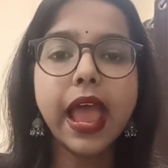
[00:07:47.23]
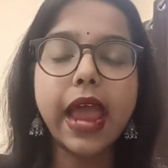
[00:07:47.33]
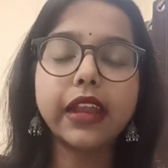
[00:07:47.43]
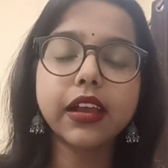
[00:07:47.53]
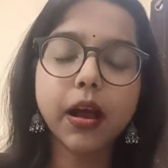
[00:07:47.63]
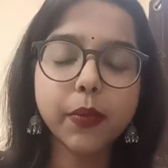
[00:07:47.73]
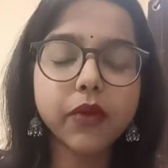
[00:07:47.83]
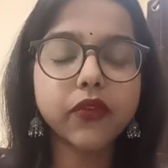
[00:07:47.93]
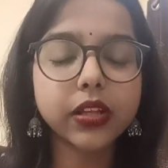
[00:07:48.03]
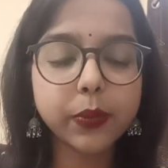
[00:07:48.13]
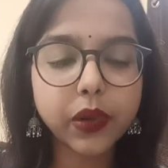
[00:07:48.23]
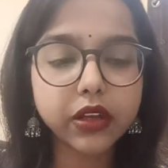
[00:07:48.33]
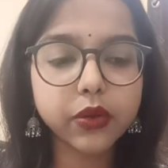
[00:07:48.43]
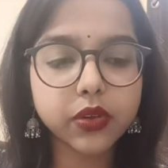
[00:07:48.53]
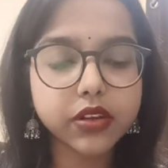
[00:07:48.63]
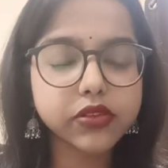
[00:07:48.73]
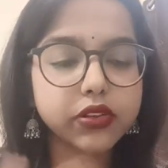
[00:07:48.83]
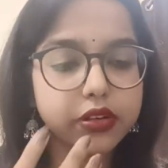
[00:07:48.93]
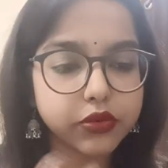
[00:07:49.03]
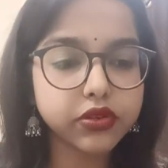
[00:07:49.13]
and come up with a particular
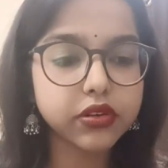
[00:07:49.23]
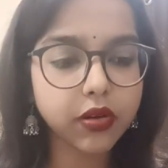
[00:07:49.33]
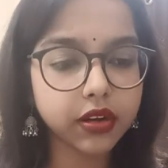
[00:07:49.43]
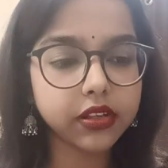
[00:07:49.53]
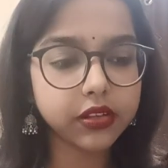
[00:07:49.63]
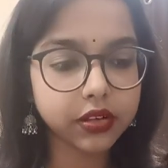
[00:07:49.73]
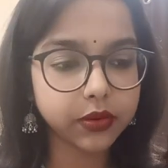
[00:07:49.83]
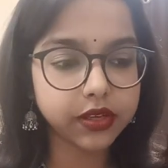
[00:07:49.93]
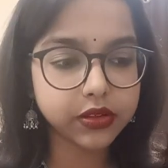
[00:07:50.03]
solution or the theory,